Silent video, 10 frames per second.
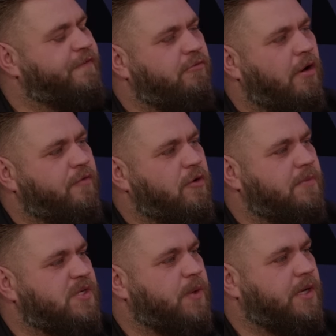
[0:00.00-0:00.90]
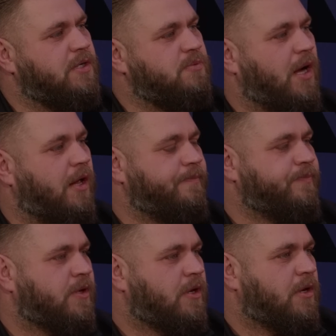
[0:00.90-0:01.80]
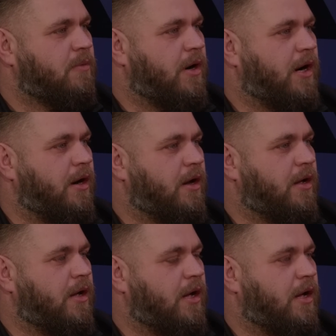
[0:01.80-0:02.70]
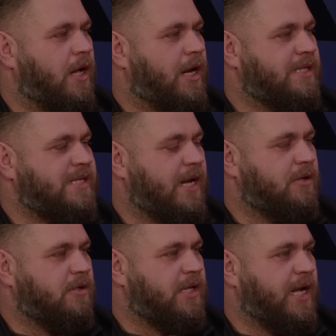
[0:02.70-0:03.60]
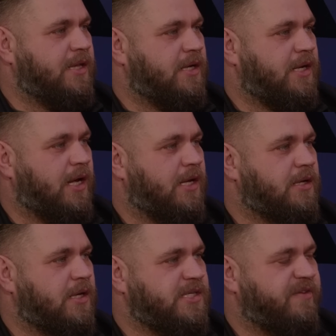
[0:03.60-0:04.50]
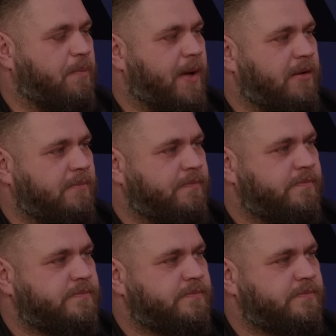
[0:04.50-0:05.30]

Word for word: was one for Rotherham this week as well, where uh, uh, a lad's handled it in the D and he's given a pen.